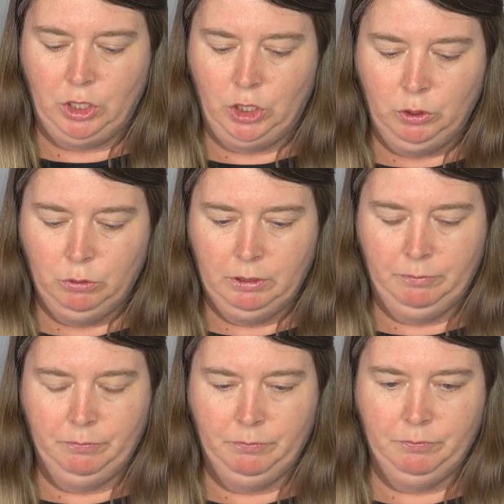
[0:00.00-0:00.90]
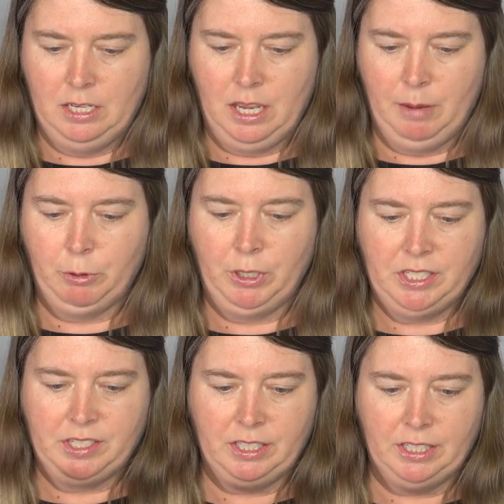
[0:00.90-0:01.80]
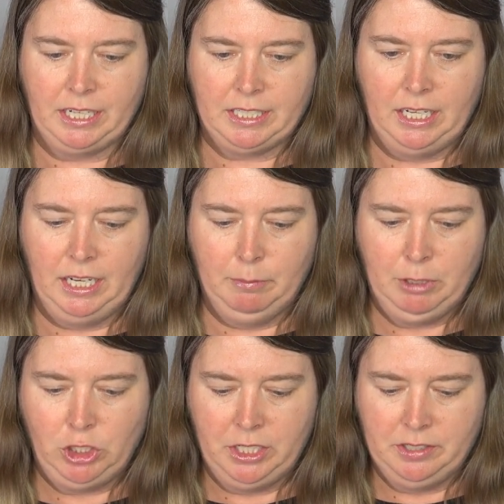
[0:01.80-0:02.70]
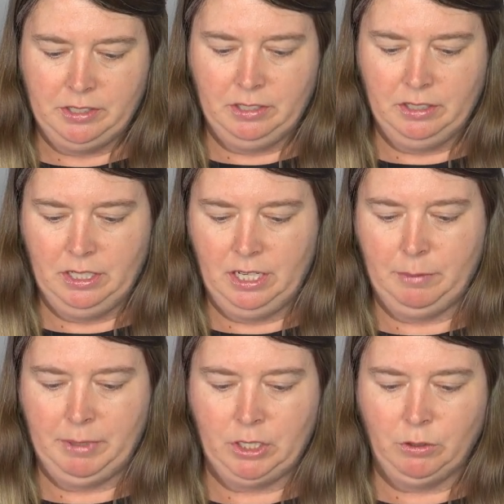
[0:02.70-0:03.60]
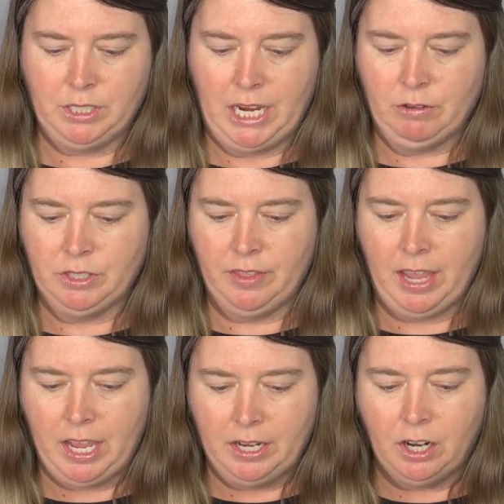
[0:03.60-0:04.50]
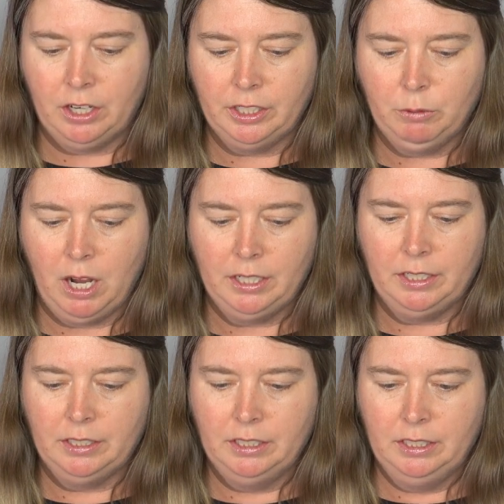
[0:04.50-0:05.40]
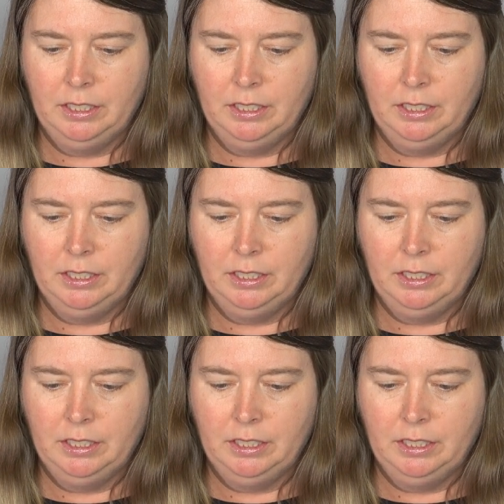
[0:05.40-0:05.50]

new, I'm going to select images, and I'm going to go down to that Ed Hardy wallet.